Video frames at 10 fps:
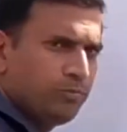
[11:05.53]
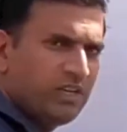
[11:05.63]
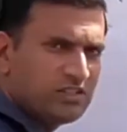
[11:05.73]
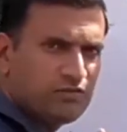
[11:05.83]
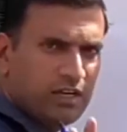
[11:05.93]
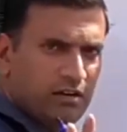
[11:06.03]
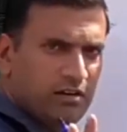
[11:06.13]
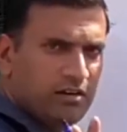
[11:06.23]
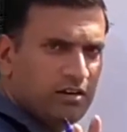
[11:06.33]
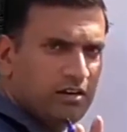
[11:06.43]
to plus 1.
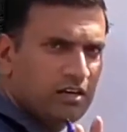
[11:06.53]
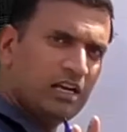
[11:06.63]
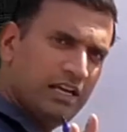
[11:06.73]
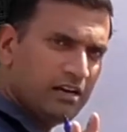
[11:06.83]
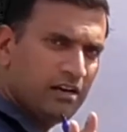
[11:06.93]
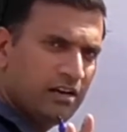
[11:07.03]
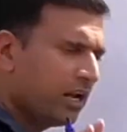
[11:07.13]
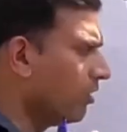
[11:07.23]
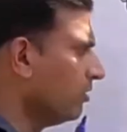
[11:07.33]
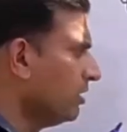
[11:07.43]
Clear?
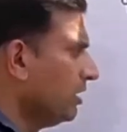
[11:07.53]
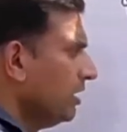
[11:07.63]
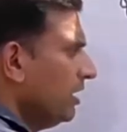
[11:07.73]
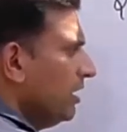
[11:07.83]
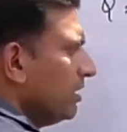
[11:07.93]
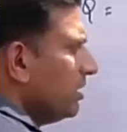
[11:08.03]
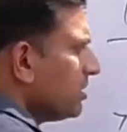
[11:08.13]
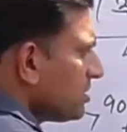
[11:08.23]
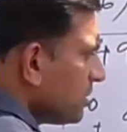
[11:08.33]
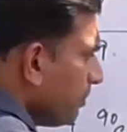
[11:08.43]
Now
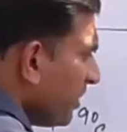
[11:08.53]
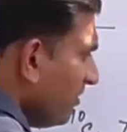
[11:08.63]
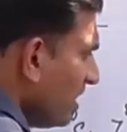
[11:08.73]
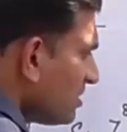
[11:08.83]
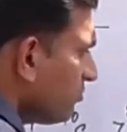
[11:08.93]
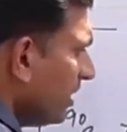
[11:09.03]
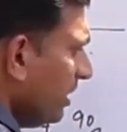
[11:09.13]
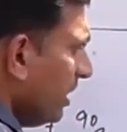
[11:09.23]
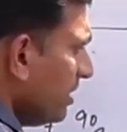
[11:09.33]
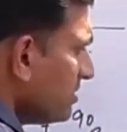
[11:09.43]
just the previous one
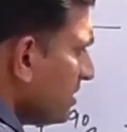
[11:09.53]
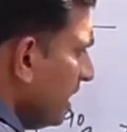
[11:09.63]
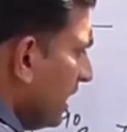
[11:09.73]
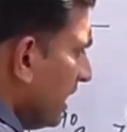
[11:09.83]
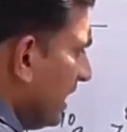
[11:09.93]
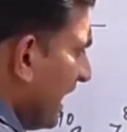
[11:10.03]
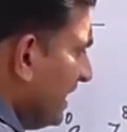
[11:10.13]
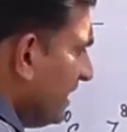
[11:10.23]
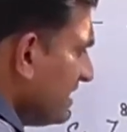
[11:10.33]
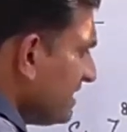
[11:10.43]
is
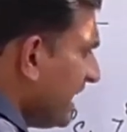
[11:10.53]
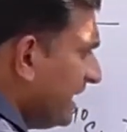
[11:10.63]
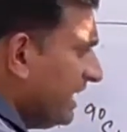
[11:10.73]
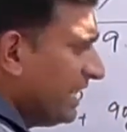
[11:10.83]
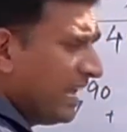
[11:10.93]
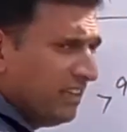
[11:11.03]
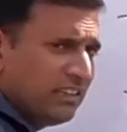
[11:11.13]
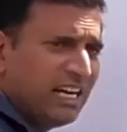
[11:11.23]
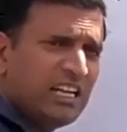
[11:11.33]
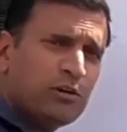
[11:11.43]
90C
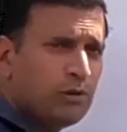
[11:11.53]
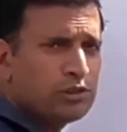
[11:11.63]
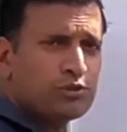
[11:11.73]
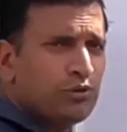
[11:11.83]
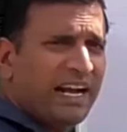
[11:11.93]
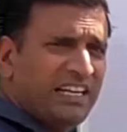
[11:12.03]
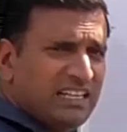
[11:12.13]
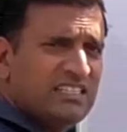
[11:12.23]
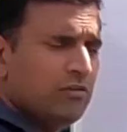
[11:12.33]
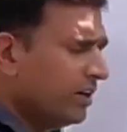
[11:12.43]
89, that equals to
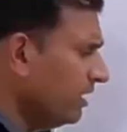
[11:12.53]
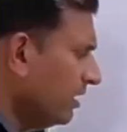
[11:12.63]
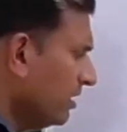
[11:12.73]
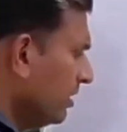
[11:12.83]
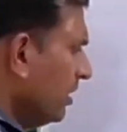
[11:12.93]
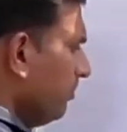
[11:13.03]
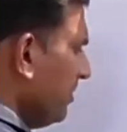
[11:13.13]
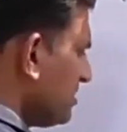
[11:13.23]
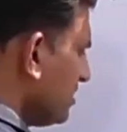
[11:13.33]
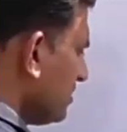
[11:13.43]
90C1,
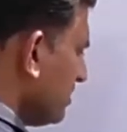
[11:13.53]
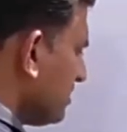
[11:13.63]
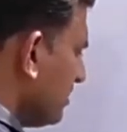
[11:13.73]
means this is